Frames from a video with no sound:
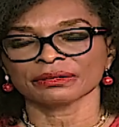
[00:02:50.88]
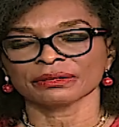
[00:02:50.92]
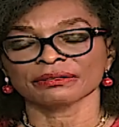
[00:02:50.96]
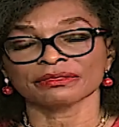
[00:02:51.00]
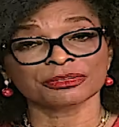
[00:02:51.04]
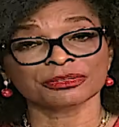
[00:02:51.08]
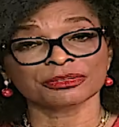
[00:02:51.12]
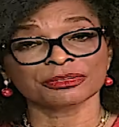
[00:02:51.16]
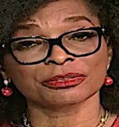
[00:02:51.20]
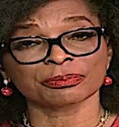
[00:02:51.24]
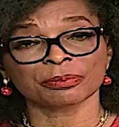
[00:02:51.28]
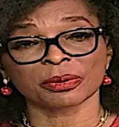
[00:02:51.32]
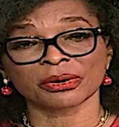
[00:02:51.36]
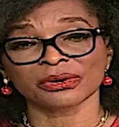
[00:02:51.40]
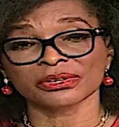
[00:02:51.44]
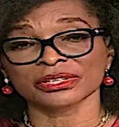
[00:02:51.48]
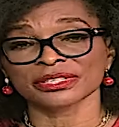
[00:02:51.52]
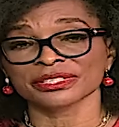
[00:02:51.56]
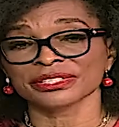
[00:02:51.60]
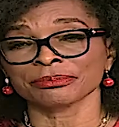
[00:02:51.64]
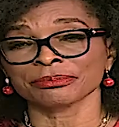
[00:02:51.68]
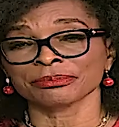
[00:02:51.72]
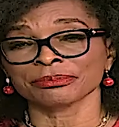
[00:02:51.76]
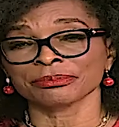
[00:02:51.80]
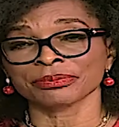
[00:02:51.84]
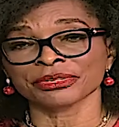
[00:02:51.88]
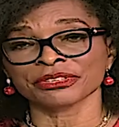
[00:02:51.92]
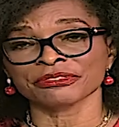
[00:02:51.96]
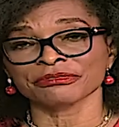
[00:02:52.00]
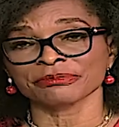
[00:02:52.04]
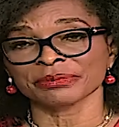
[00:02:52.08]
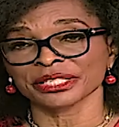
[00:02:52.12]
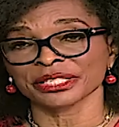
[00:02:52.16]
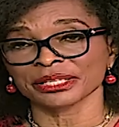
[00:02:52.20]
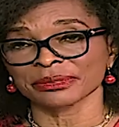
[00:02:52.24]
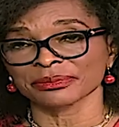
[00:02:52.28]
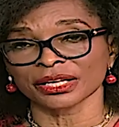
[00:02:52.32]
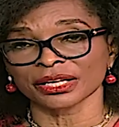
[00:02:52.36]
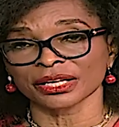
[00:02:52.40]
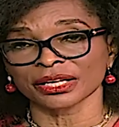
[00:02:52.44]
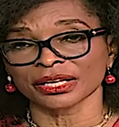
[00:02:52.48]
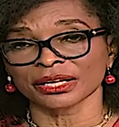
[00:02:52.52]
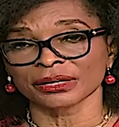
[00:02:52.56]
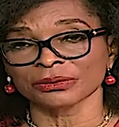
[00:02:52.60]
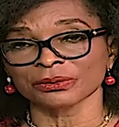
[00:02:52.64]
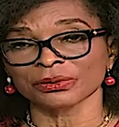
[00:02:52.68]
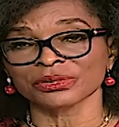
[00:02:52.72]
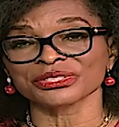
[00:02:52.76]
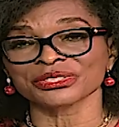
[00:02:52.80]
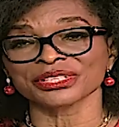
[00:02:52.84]
This policy brief, Madam Chair,
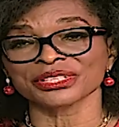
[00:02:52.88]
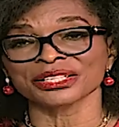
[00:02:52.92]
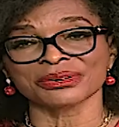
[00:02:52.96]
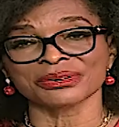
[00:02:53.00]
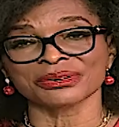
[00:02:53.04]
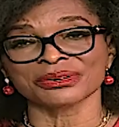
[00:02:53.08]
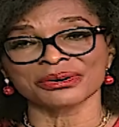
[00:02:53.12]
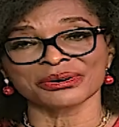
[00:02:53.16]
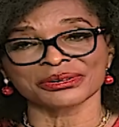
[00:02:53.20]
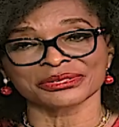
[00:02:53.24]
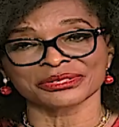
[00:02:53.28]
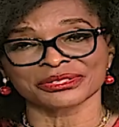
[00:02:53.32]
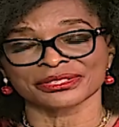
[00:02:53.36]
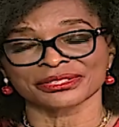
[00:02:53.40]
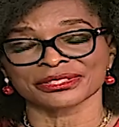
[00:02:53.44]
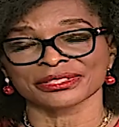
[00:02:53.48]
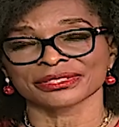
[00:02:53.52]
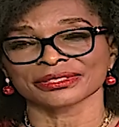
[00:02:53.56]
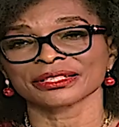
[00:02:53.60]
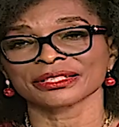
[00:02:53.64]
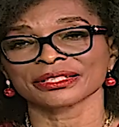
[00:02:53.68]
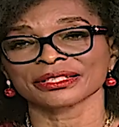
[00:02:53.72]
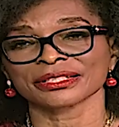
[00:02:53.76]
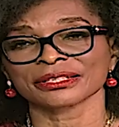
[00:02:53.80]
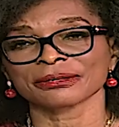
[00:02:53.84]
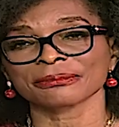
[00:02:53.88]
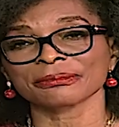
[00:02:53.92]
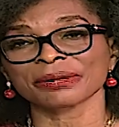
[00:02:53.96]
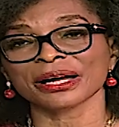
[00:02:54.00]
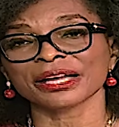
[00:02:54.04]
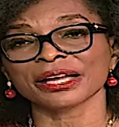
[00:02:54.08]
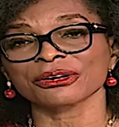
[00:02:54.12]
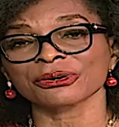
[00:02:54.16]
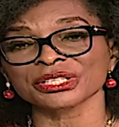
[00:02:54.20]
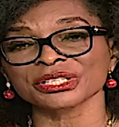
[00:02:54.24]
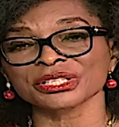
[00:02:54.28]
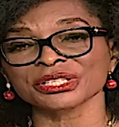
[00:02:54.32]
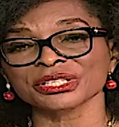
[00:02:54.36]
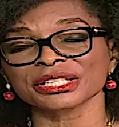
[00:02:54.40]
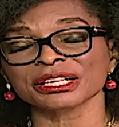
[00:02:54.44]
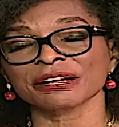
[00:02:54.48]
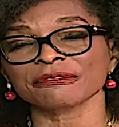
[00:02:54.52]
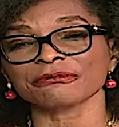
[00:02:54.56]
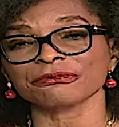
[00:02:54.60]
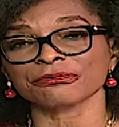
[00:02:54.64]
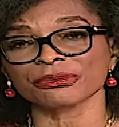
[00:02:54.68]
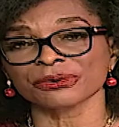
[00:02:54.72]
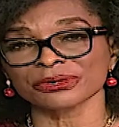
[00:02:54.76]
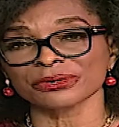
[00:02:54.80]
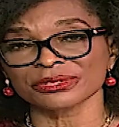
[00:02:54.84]
was endorsed by
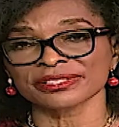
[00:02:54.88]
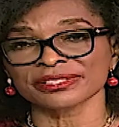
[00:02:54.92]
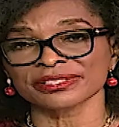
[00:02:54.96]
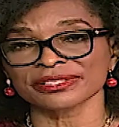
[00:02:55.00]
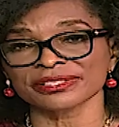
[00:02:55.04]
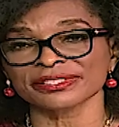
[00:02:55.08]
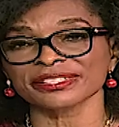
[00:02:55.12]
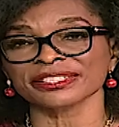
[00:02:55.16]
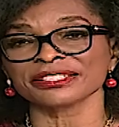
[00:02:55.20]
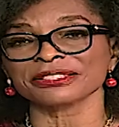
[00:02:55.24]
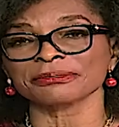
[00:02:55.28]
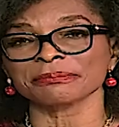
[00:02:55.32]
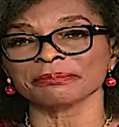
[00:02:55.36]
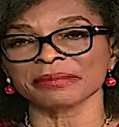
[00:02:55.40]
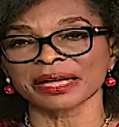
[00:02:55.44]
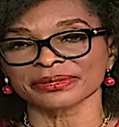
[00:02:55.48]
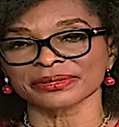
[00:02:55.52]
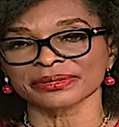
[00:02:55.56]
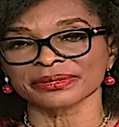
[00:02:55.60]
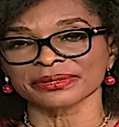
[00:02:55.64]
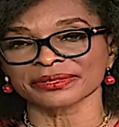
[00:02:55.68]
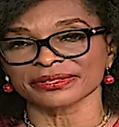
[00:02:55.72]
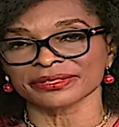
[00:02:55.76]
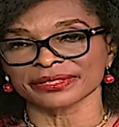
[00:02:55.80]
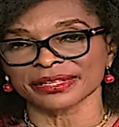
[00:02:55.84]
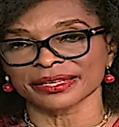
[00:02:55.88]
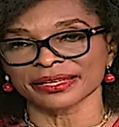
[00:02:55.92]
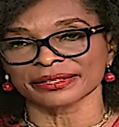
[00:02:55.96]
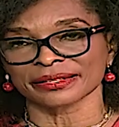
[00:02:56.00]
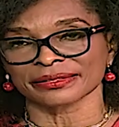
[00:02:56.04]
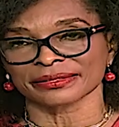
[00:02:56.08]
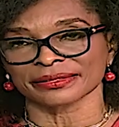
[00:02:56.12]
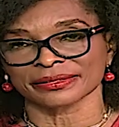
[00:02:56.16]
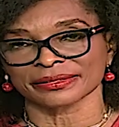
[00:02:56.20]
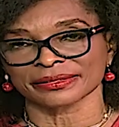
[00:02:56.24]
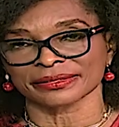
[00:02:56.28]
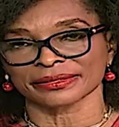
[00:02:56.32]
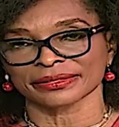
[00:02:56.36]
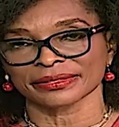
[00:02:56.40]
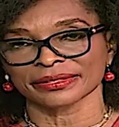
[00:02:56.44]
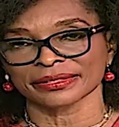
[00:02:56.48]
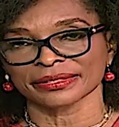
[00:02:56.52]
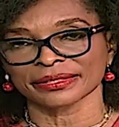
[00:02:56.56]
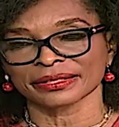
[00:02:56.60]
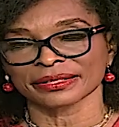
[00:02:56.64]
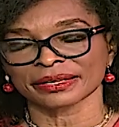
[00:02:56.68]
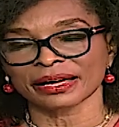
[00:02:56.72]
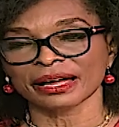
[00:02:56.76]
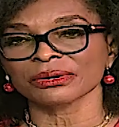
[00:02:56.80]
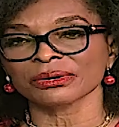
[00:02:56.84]
146 member states
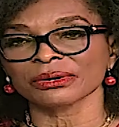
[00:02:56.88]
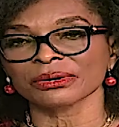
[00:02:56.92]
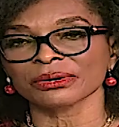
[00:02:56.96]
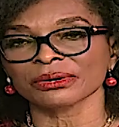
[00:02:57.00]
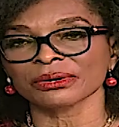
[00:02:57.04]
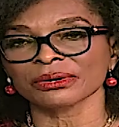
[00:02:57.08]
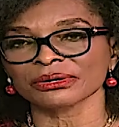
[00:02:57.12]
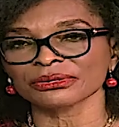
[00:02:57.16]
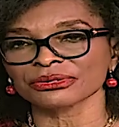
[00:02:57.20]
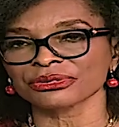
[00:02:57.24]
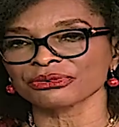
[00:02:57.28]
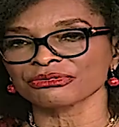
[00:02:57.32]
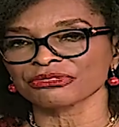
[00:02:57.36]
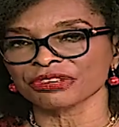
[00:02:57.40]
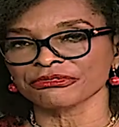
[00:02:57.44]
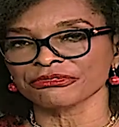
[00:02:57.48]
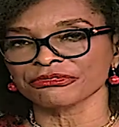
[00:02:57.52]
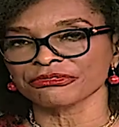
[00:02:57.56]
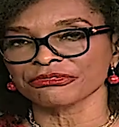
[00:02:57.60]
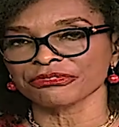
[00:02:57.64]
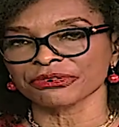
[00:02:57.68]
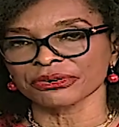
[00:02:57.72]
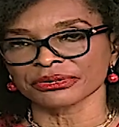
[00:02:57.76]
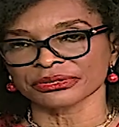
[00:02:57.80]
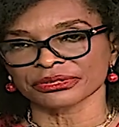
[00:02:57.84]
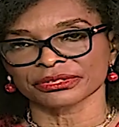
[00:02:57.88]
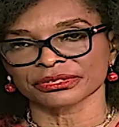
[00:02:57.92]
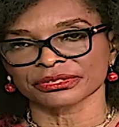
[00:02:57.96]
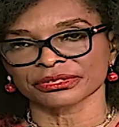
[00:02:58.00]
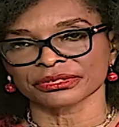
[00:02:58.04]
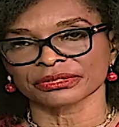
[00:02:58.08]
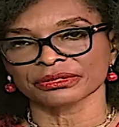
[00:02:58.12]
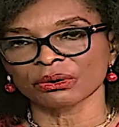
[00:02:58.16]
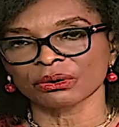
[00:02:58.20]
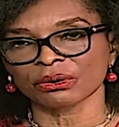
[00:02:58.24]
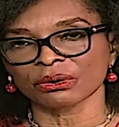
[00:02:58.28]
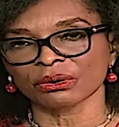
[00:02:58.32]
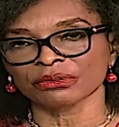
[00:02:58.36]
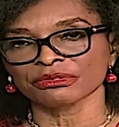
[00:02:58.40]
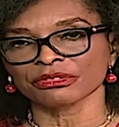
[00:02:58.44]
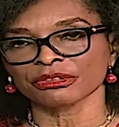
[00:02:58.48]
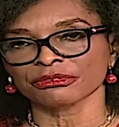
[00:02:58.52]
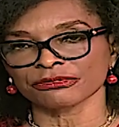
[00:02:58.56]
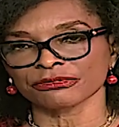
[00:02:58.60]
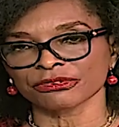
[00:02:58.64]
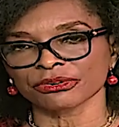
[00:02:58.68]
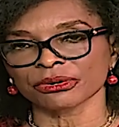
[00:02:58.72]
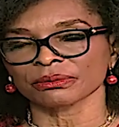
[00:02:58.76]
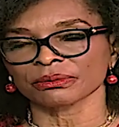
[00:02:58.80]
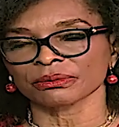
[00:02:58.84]
and also reinforced on the
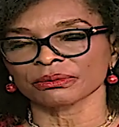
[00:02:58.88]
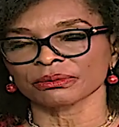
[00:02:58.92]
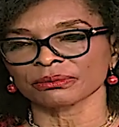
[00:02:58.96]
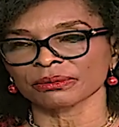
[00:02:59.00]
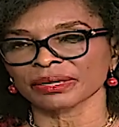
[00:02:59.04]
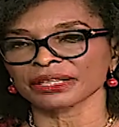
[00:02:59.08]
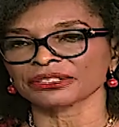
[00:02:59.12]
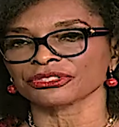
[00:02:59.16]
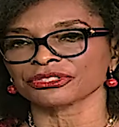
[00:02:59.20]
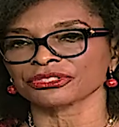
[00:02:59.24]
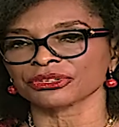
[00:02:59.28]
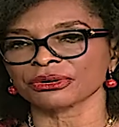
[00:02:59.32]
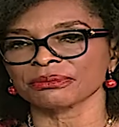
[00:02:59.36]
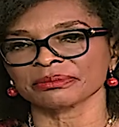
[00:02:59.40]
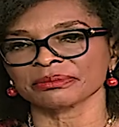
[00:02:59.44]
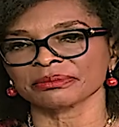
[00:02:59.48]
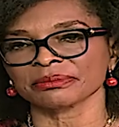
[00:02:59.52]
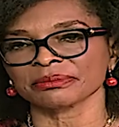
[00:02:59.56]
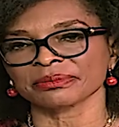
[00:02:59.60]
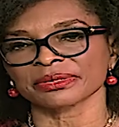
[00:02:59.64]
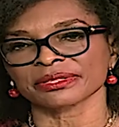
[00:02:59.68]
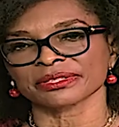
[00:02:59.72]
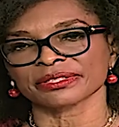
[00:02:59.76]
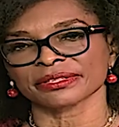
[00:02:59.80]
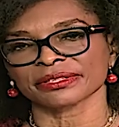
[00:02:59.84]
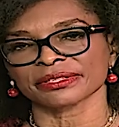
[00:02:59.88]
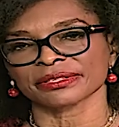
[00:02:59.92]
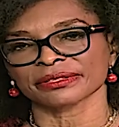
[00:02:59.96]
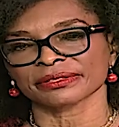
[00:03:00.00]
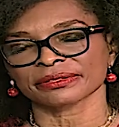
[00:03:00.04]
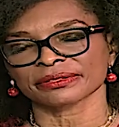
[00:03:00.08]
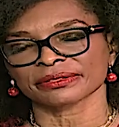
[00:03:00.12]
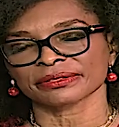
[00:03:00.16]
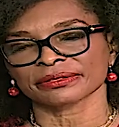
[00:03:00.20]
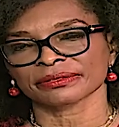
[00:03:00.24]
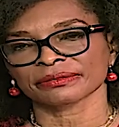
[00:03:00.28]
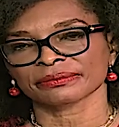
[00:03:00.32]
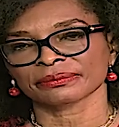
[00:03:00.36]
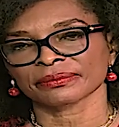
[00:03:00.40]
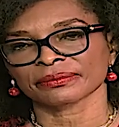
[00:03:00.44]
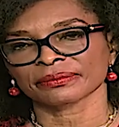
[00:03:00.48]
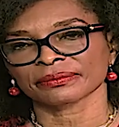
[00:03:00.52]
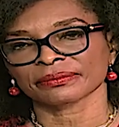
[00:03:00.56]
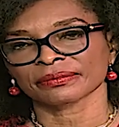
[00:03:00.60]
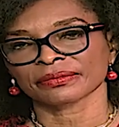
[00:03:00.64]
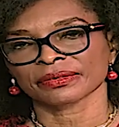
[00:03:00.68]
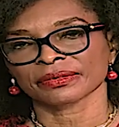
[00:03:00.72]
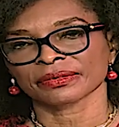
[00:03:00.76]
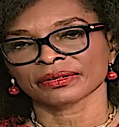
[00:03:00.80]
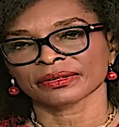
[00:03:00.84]
floor by some member states.
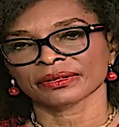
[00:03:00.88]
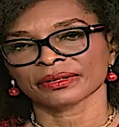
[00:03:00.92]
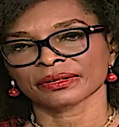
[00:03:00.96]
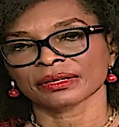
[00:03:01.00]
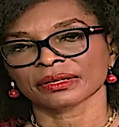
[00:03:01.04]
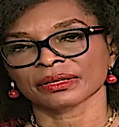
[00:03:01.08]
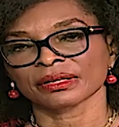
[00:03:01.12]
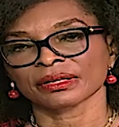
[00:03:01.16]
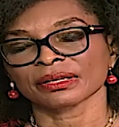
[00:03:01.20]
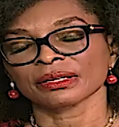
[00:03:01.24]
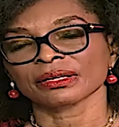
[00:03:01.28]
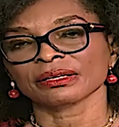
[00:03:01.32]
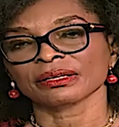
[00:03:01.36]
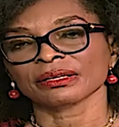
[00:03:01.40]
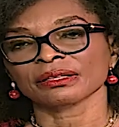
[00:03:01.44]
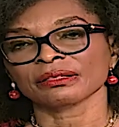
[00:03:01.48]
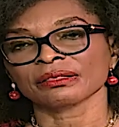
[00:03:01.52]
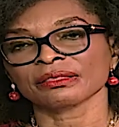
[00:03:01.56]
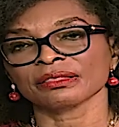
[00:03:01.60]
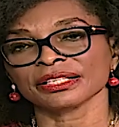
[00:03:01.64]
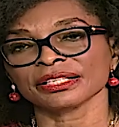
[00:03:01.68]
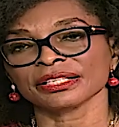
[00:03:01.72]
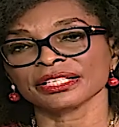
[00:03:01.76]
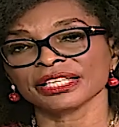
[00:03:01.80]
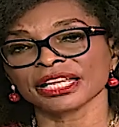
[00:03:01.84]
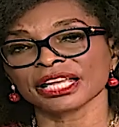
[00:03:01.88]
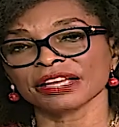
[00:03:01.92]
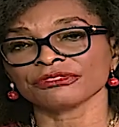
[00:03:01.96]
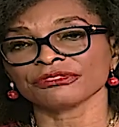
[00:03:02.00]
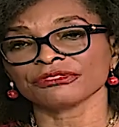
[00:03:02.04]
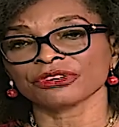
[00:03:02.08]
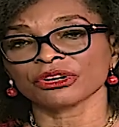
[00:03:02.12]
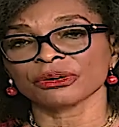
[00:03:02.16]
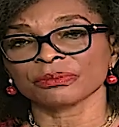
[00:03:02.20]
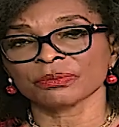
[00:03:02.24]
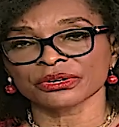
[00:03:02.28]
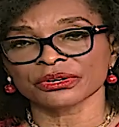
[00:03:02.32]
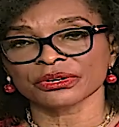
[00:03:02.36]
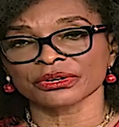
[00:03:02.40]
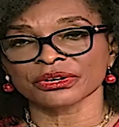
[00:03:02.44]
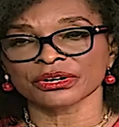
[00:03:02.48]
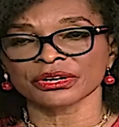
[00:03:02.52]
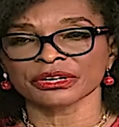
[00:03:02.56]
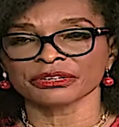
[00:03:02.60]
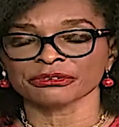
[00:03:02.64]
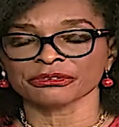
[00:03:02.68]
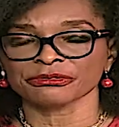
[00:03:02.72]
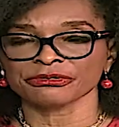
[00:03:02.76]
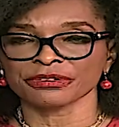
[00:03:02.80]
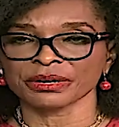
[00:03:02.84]
The Dave
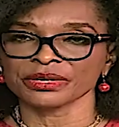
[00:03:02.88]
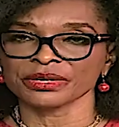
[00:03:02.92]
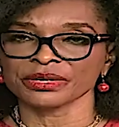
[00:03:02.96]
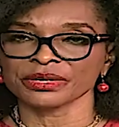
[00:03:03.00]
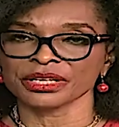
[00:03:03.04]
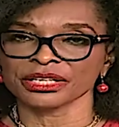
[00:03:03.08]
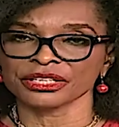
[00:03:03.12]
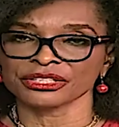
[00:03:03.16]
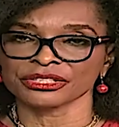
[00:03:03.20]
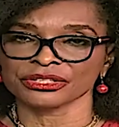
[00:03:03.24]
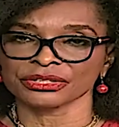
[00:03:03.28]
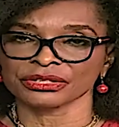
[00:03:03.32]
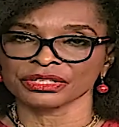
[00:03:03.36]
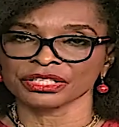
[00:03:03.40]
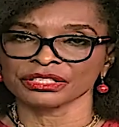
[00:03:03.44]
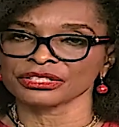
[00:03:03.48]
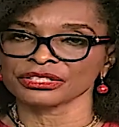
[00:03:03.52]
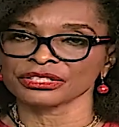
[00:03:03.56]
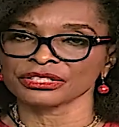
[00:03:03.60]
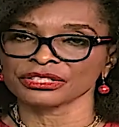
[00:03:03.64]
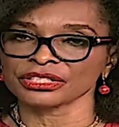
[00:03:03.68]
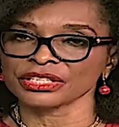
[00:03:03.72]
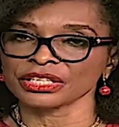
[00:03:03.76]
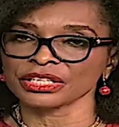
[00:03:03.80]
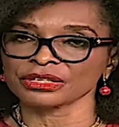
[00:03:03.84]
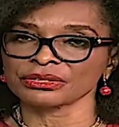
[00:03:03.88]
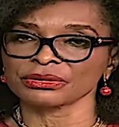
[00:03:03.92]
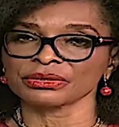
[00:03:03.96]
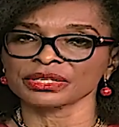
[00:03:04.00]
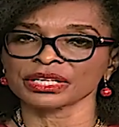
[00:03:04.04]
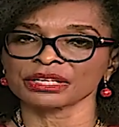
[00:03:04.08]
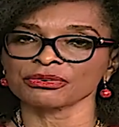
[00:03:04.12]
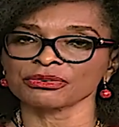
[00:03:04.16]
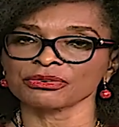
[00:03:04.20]
Omokaro Foundation and the Stakeholder